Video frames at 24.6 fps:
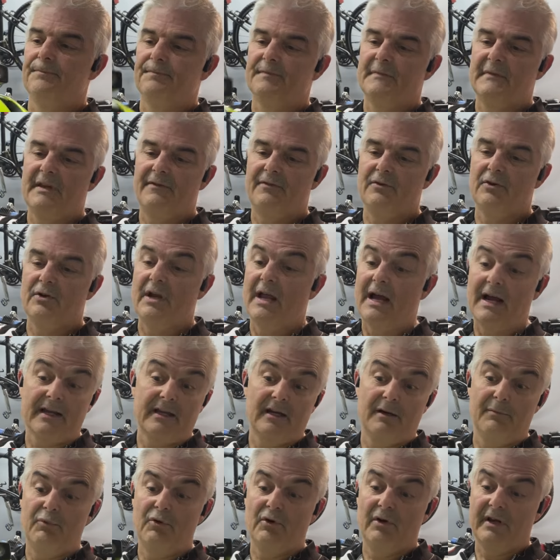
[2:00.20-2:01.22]
if you're not
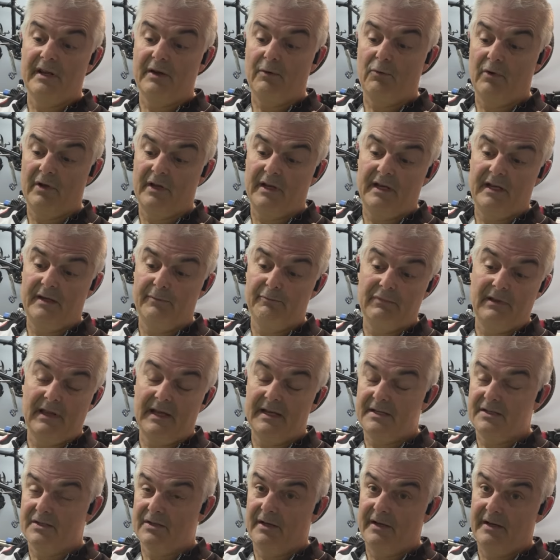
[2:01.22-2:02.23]
gonna put any, any
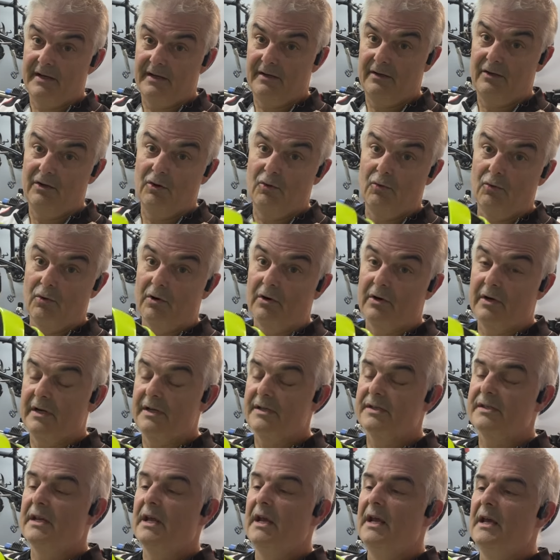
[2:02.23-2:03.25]
lights on it, no
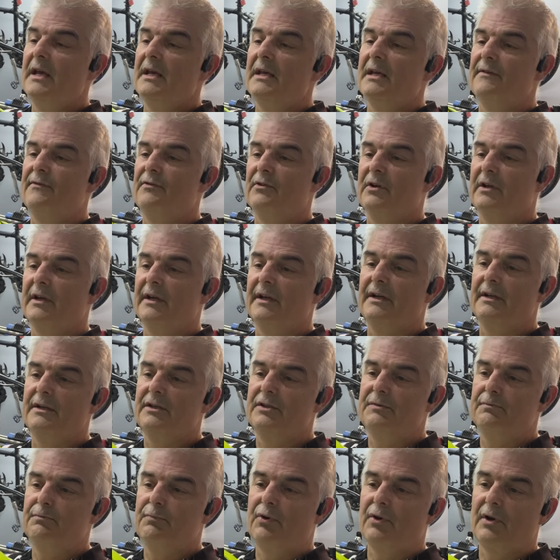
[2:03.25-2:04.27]
worries. If you're
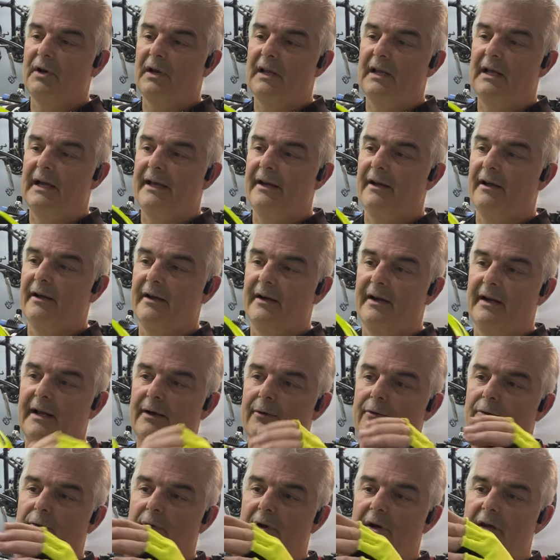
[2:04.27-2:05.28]
gonna put a light on it, I
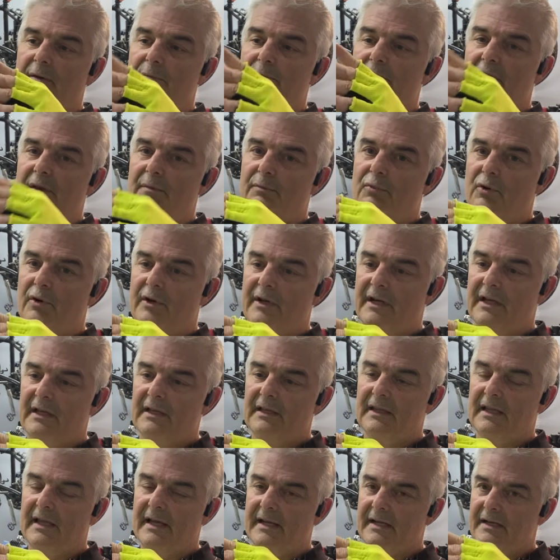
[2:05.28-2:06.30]
would recommend putting a
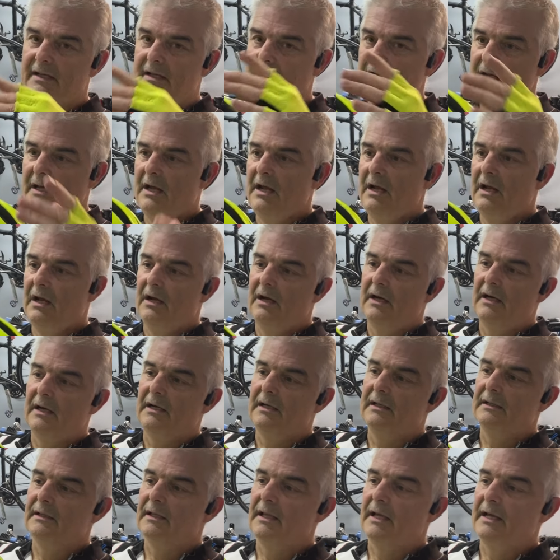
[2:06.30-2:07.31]
light,
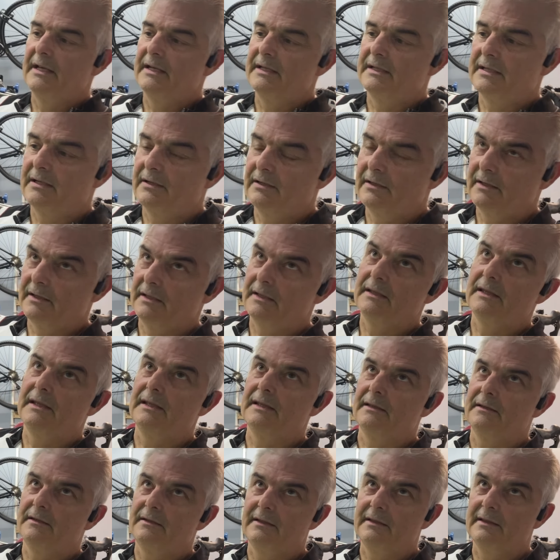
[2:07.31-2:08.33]
uh, light, a
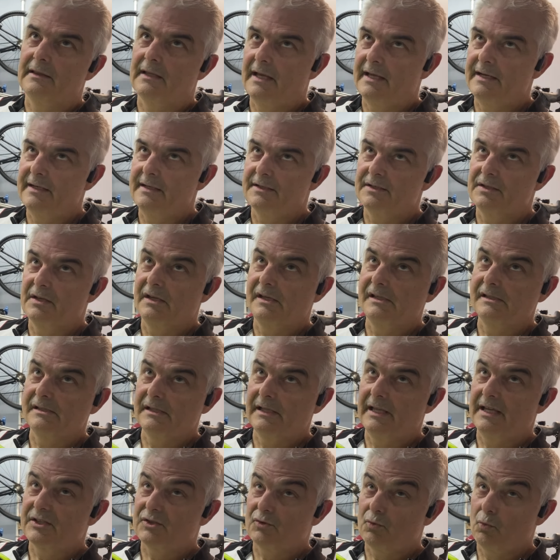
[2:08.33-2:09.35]
light as in
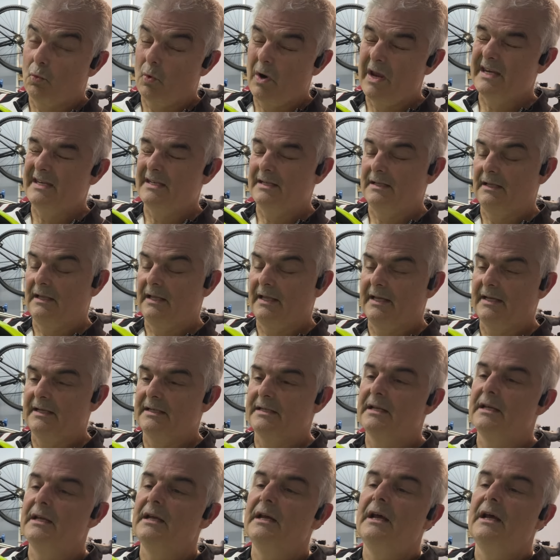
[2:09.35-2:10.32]
less weight light,